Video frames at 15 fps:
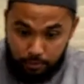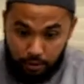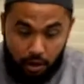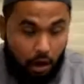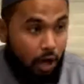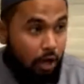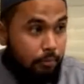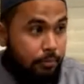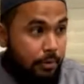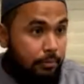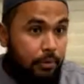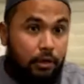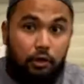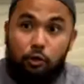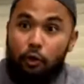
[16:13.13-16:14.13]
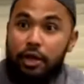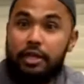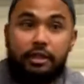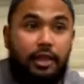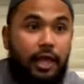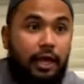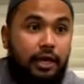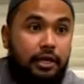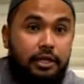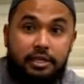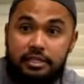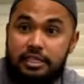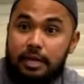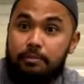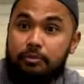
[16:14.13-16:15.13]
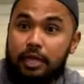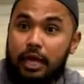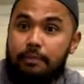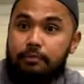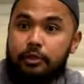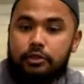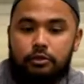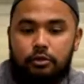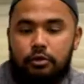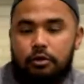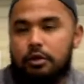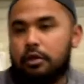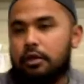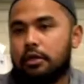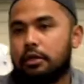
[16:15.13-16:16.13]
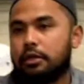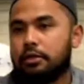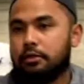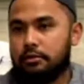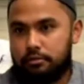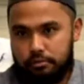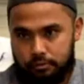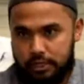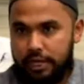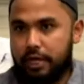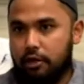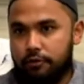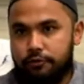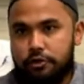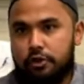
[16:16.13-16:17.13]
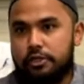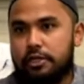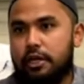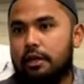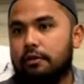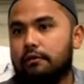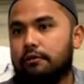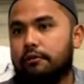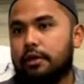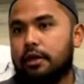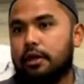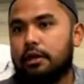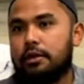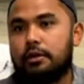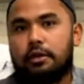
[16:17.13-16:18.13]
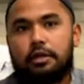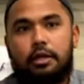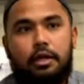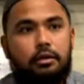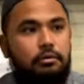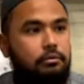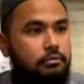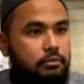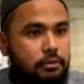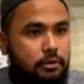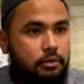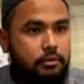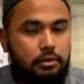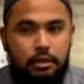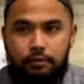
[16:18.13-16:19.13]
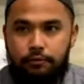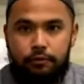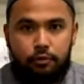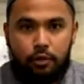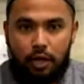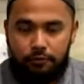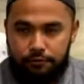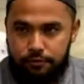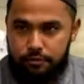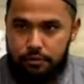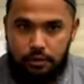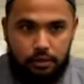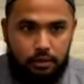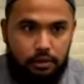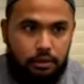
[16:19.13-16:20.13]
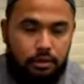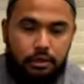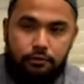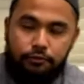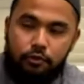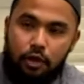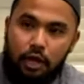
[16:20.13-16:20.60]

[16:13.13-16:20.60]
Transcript: All people going there in the same time. So take care of yourself, yeah. And then if you have if